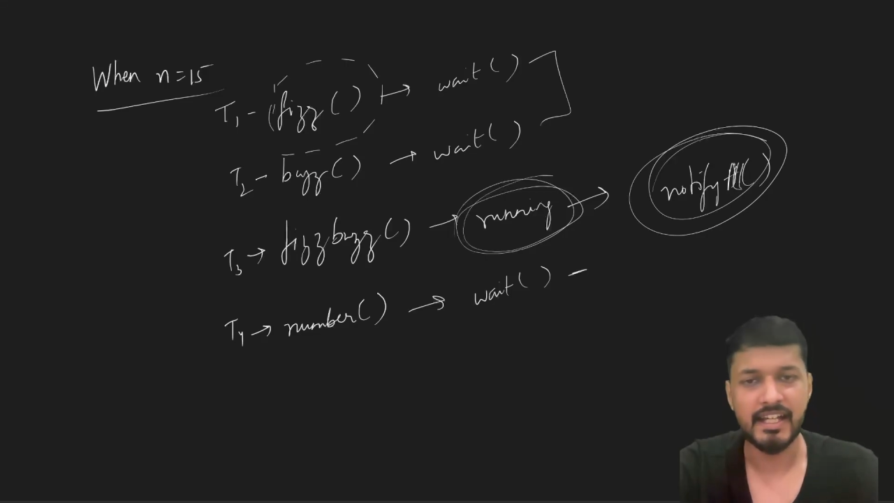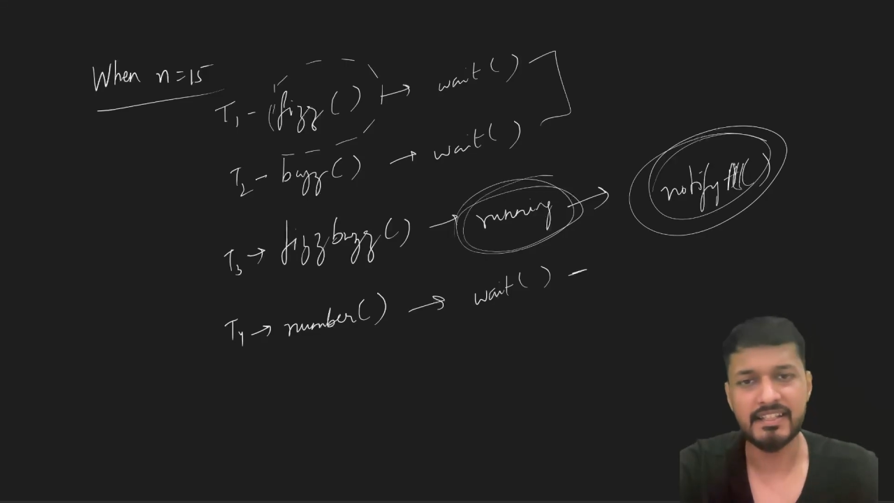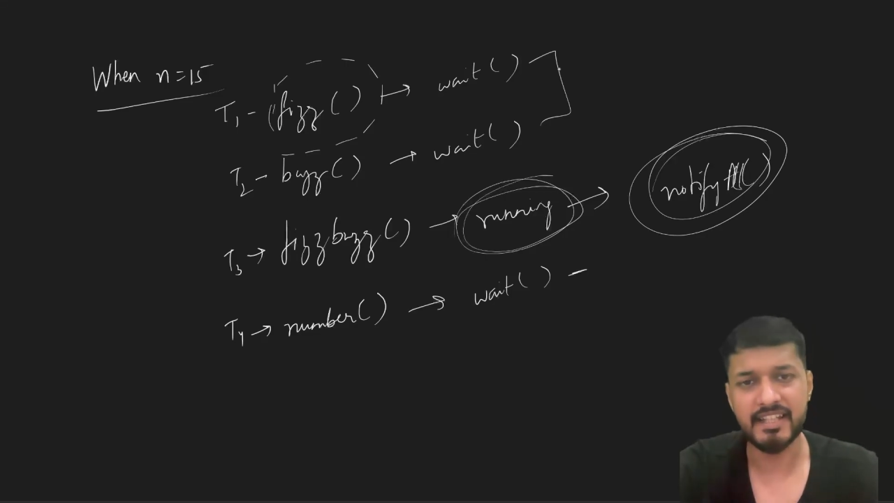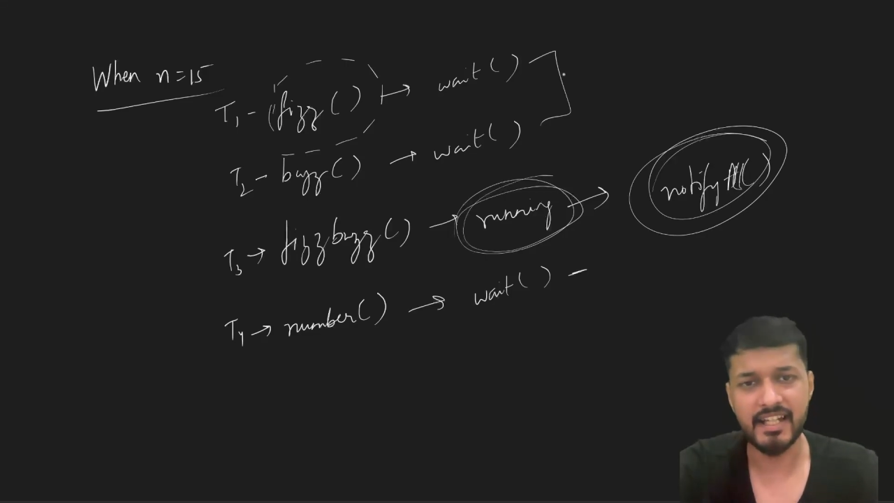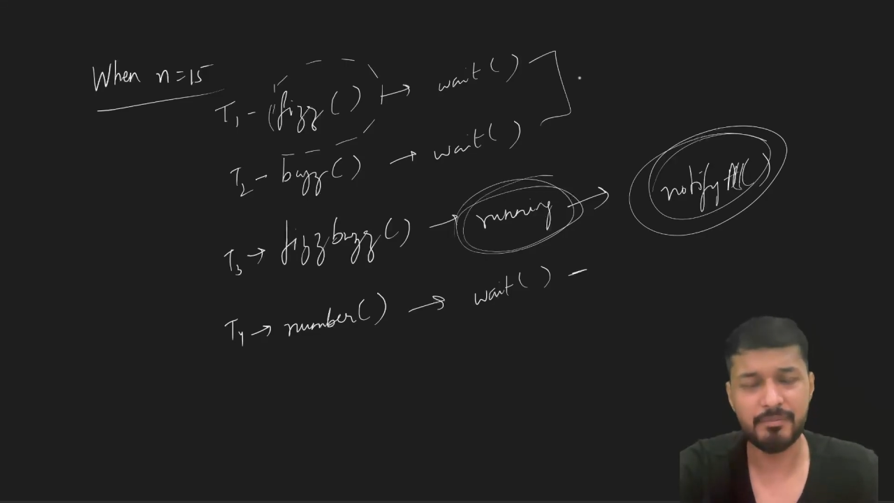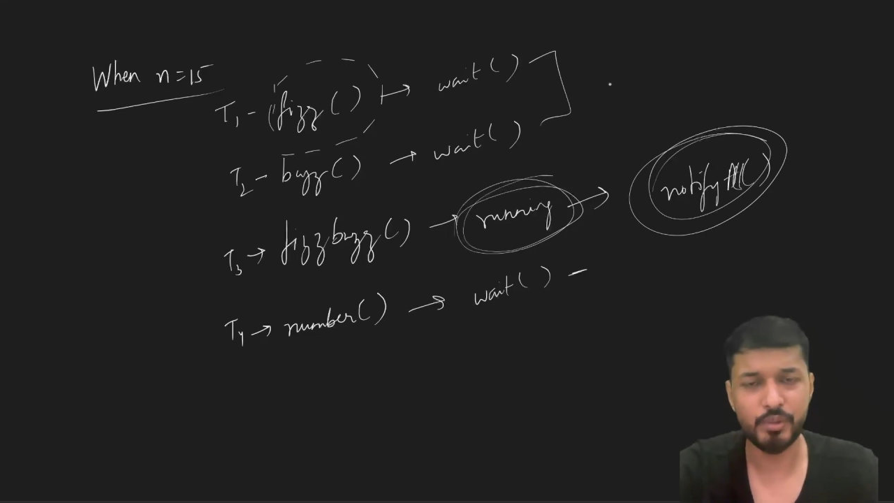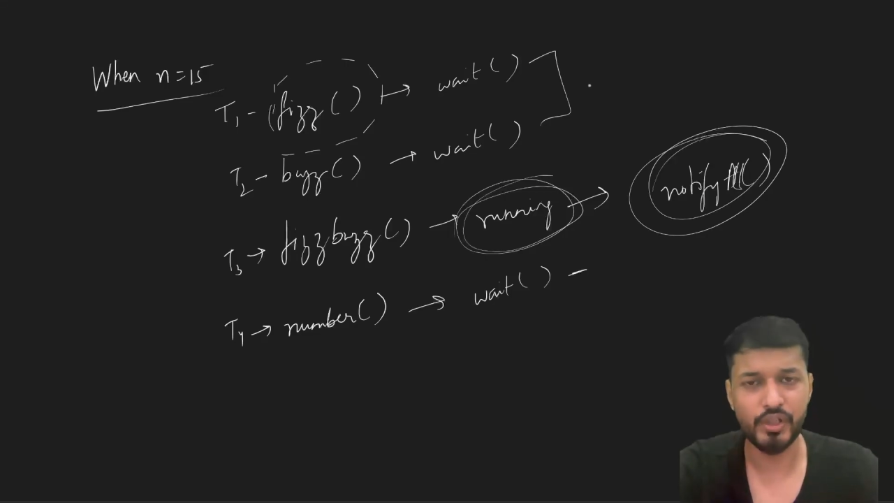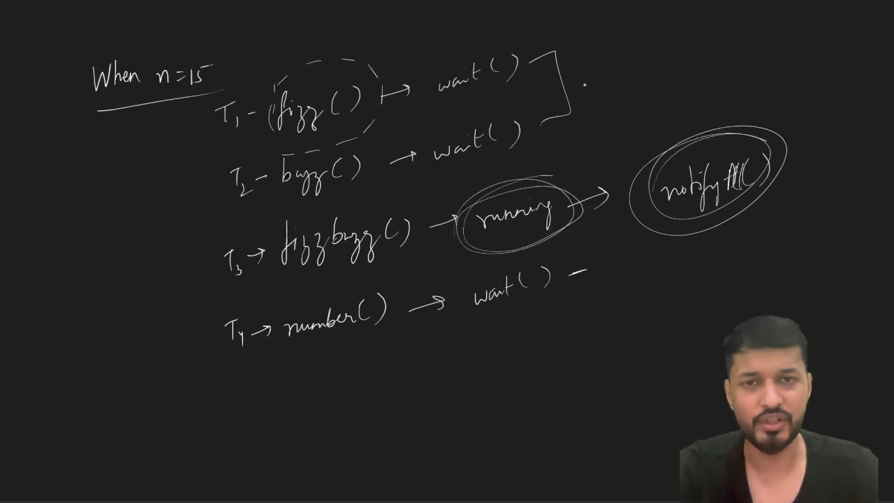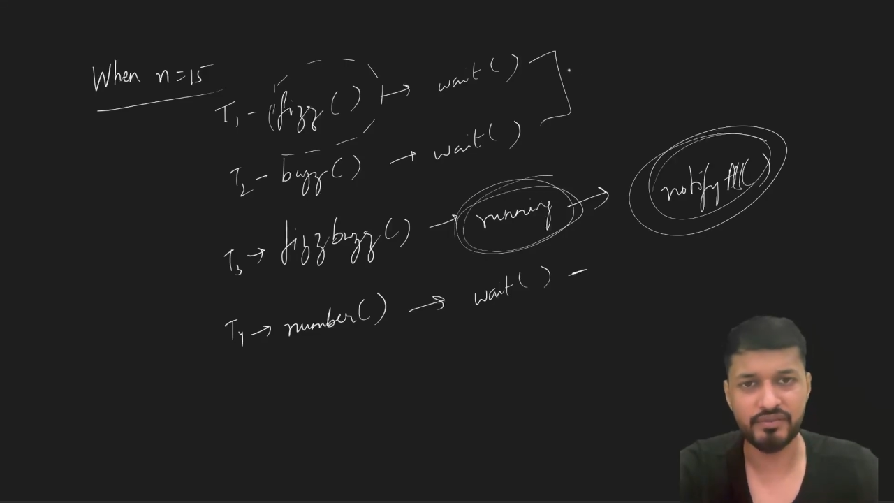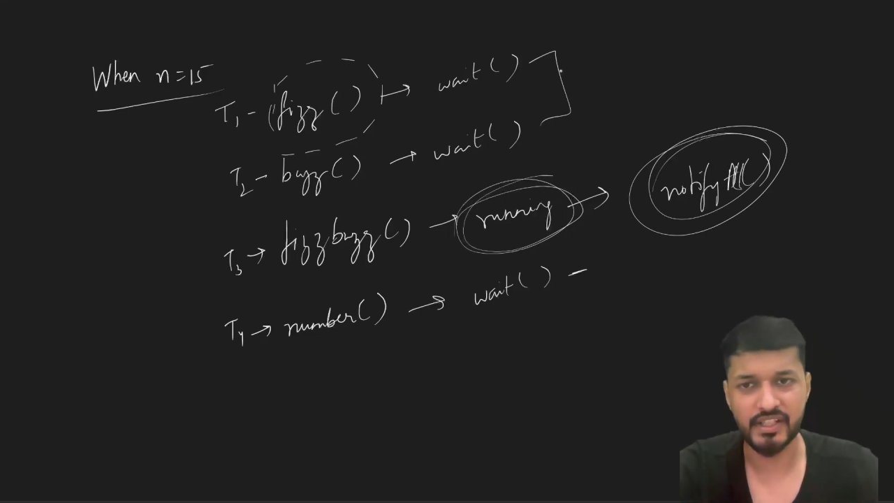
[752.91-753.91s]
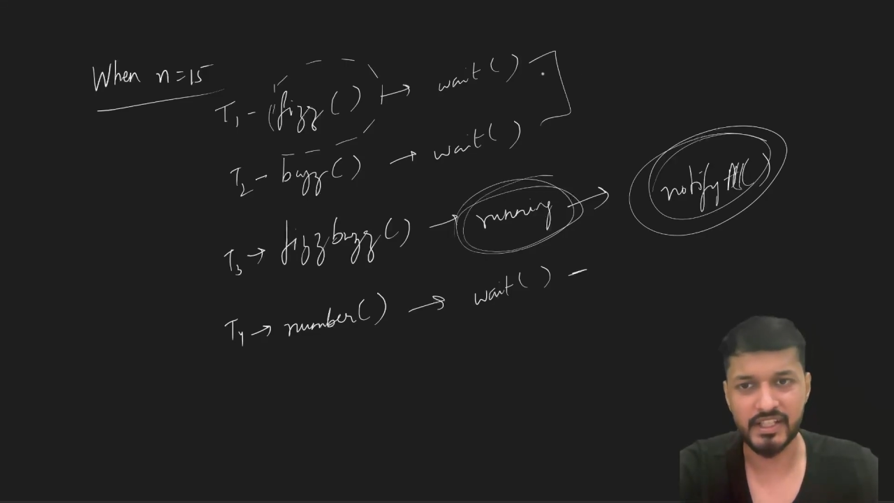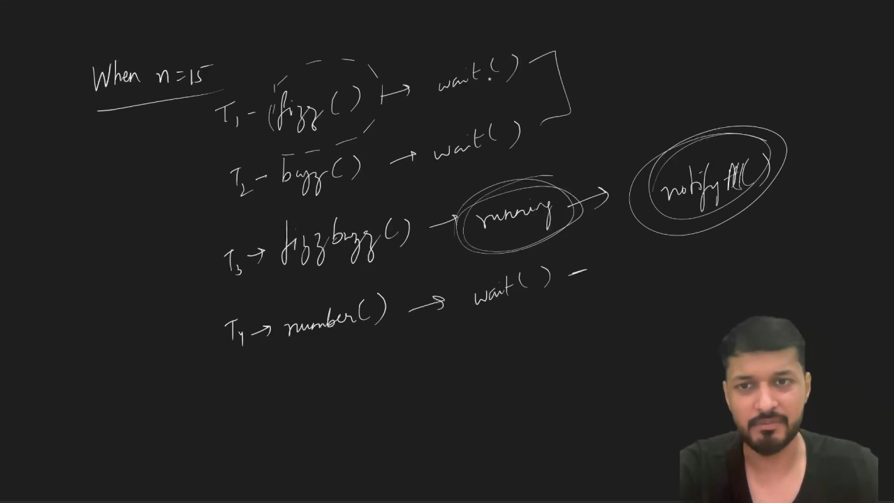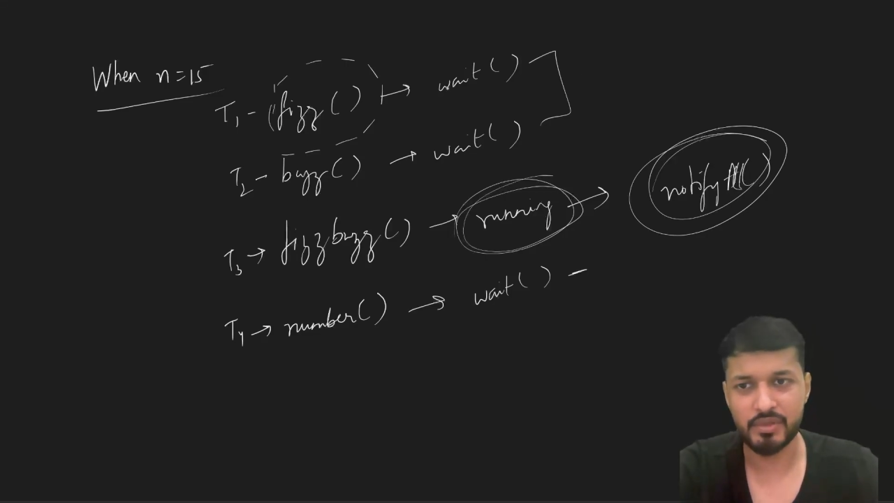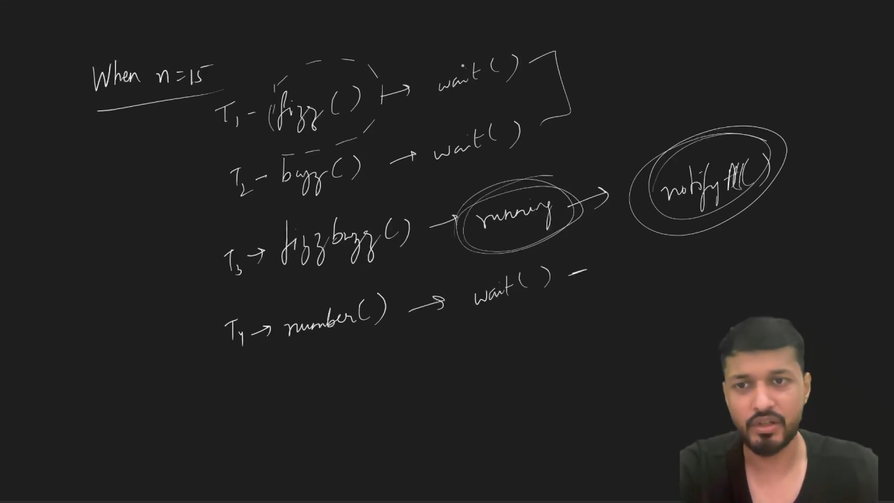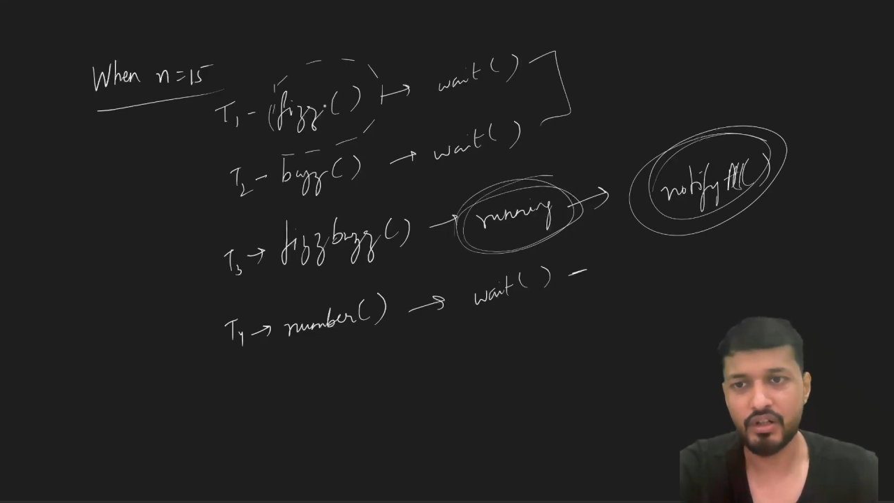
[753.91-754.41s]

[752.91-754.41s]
at that point of time,